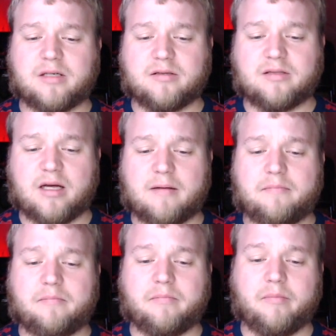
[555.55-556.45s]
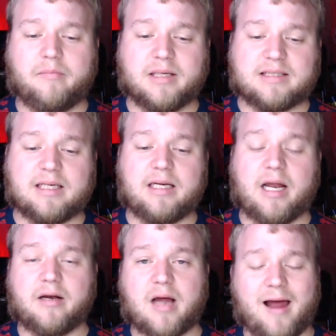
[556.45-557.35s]
There's a piston
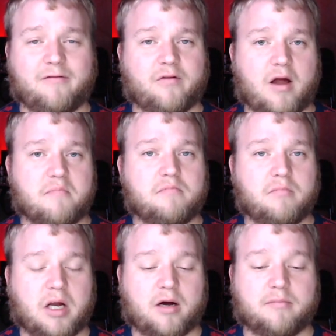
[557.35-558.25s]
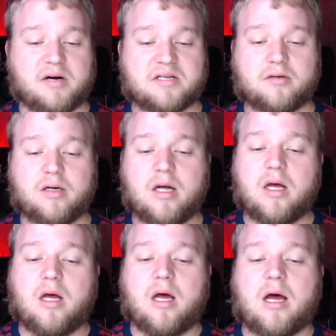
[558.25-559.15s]
and a diaphragm air compressor.
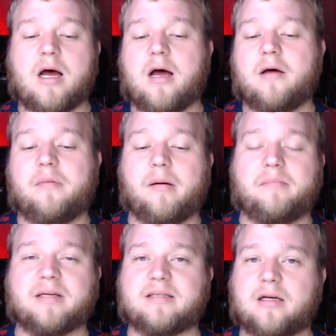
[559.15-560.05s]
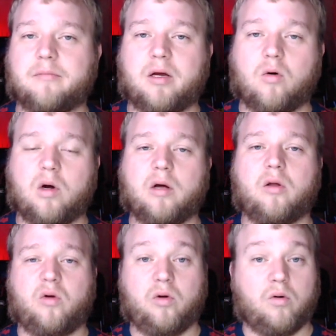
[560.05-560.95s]
A piston can be
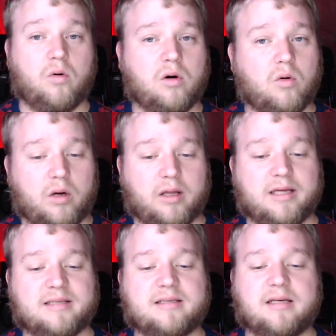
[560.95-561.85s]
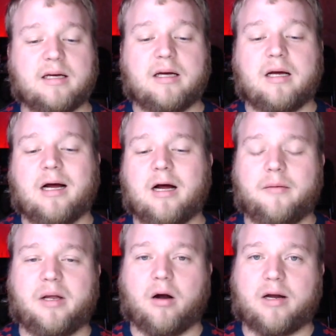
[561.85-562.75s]
oiled or oilless.
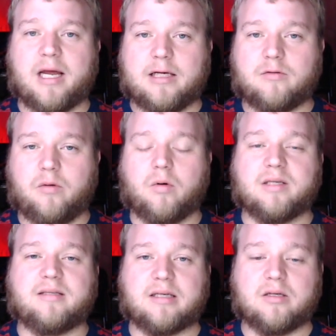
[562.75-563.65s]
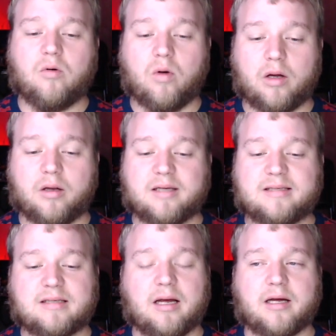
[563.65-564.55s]
In our case, we want to stick to
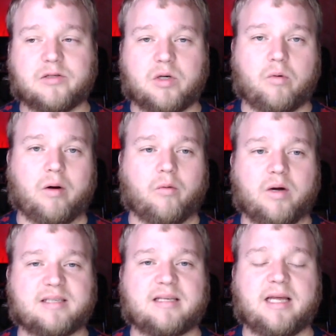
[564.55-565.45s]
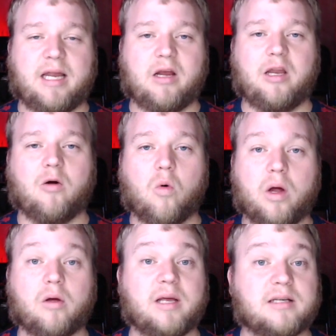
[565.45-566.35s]
oilless because you don't want to risk getting any
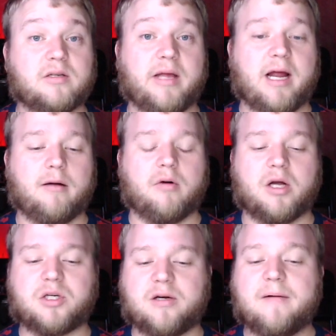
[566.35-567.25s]
oil into the airbrush.